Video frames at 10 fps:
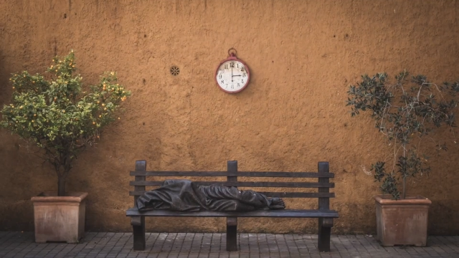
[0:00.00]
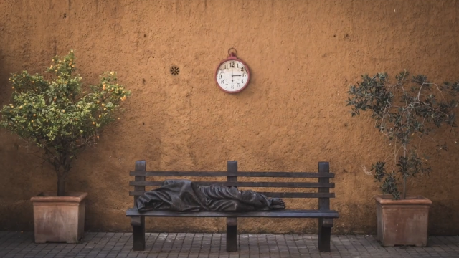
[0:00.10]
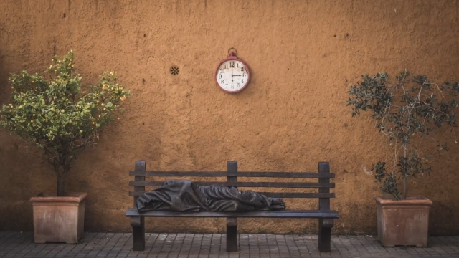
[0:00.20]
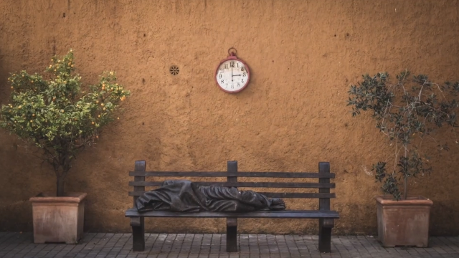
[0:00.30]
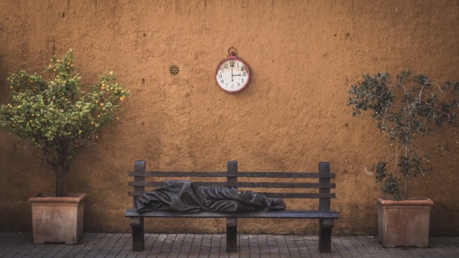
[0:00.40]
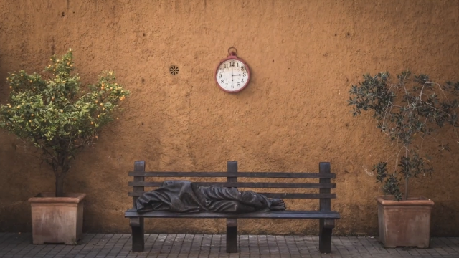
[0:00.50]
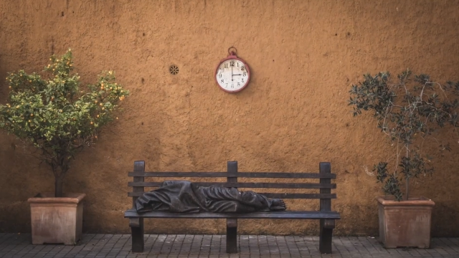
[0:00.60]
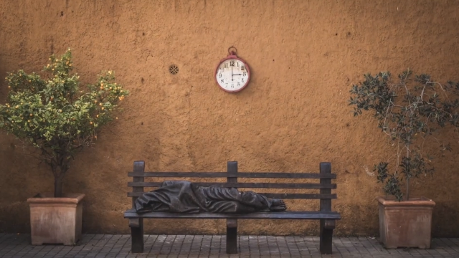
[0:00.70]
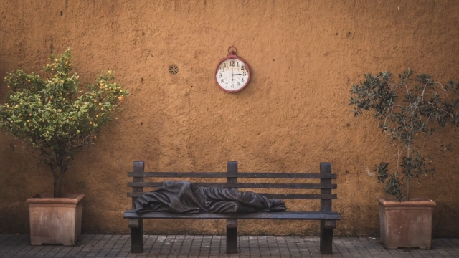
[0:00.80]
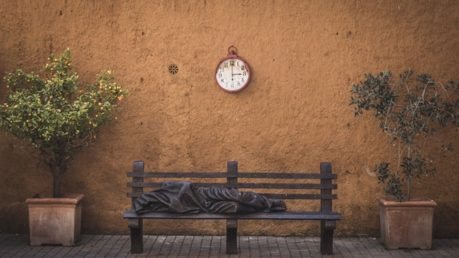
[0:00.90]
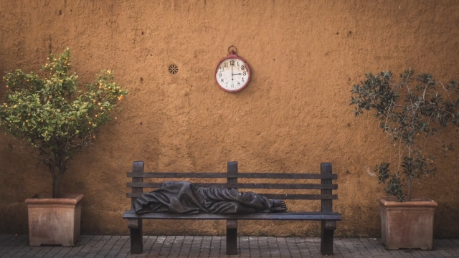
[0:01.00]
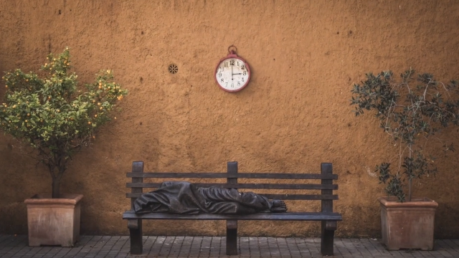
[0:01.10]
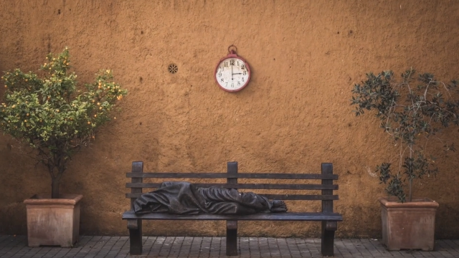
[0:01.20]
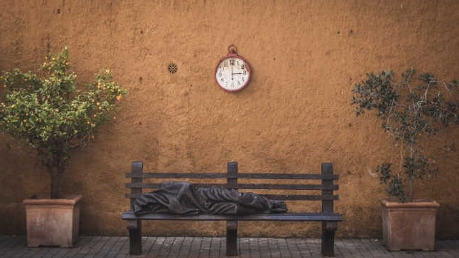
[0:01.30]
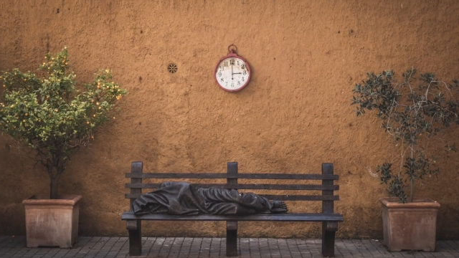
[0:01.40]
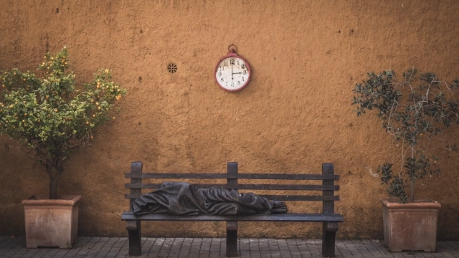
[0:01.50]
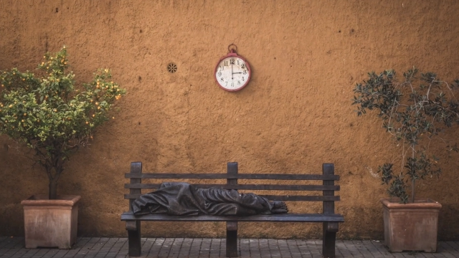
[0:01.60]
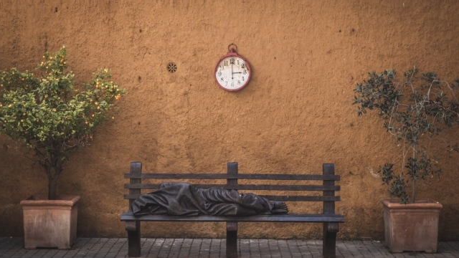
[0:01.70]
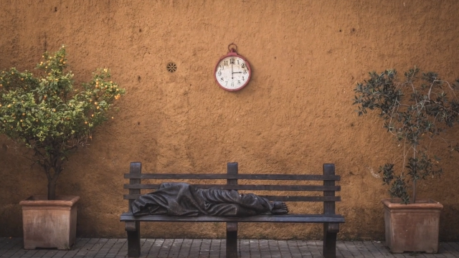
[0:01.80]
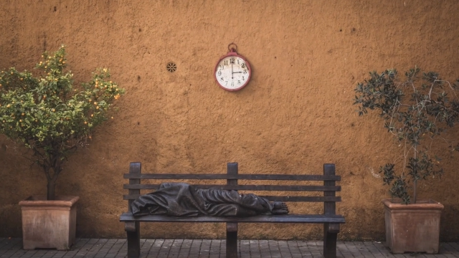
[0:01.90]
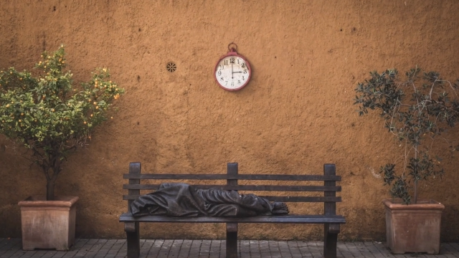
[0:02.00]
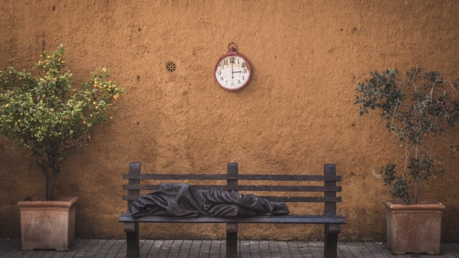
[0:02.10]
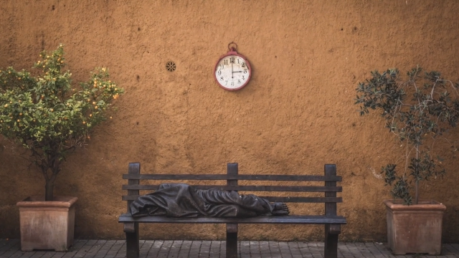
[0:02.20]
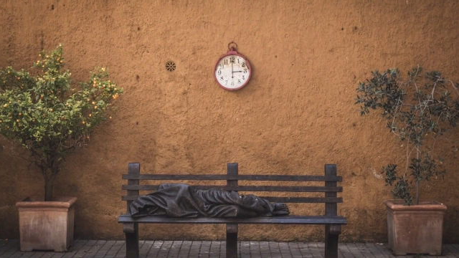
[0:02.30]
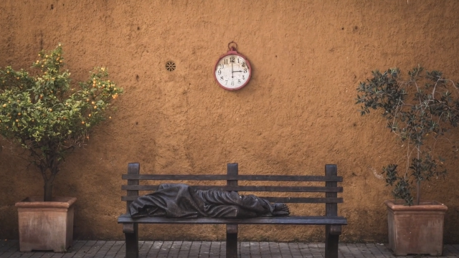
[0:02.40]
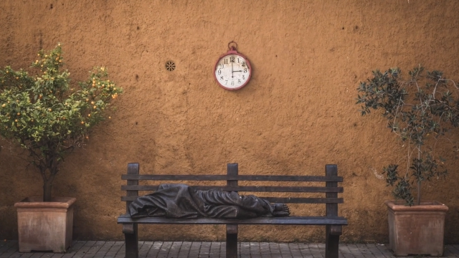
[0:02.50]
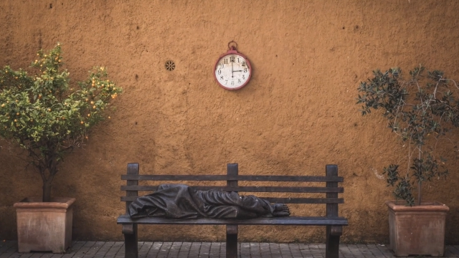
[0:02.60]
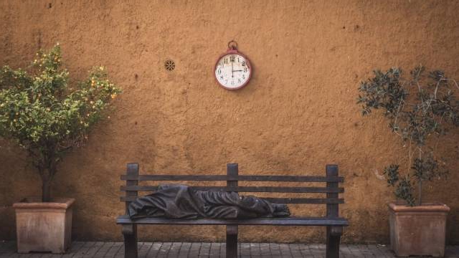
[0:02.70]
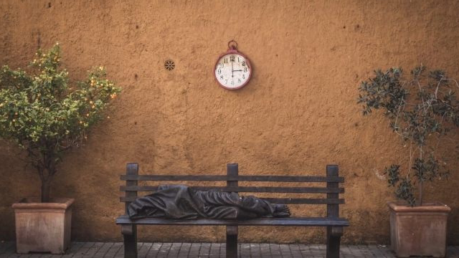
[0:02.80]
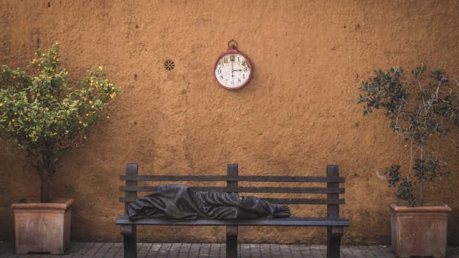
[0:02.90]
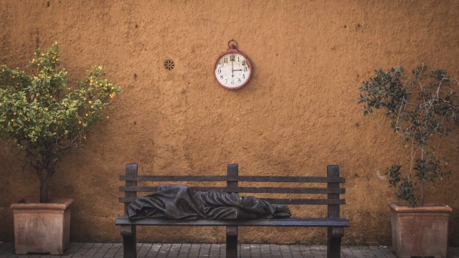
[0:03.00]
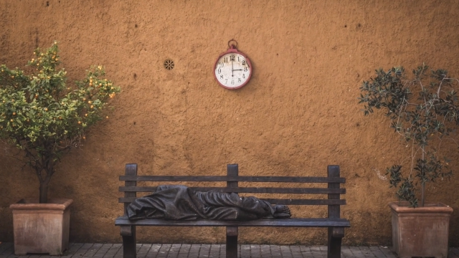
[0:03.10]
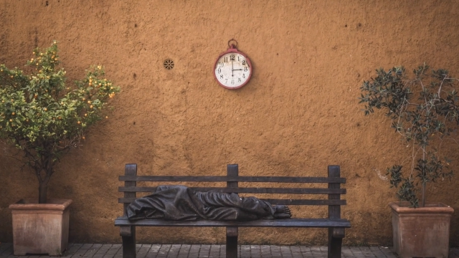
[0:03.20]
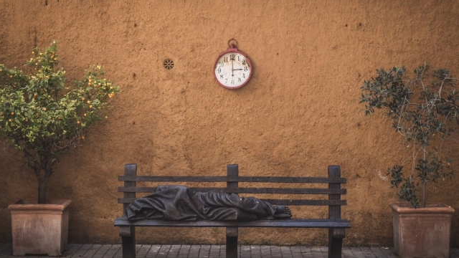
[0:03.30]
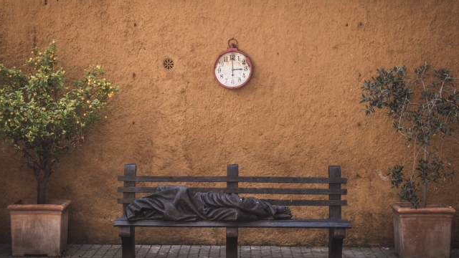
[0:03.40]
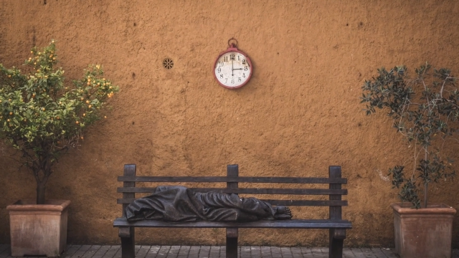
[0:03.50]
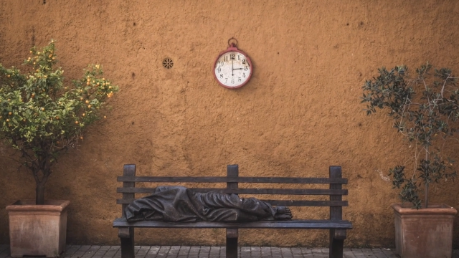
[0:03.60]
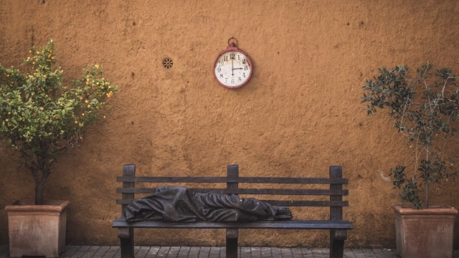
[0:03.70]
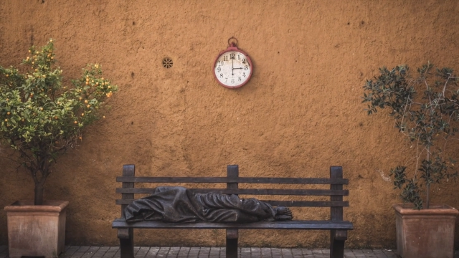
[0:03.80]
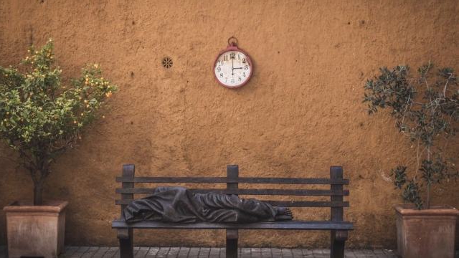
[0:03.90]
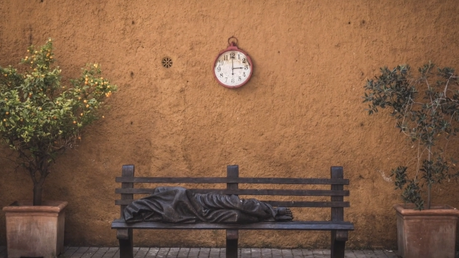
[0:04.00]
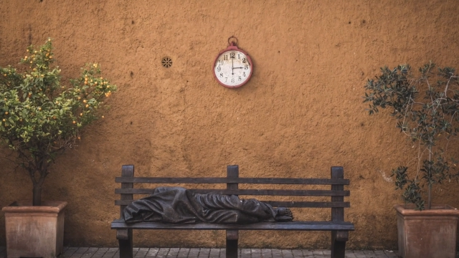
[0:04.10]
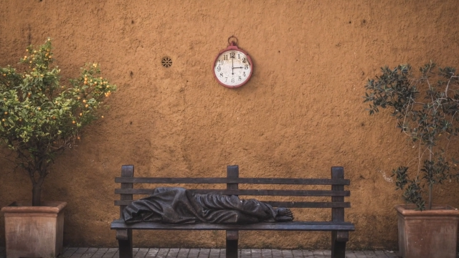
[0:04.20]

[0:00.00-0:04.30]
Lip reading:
Nobody's mouth can be seen.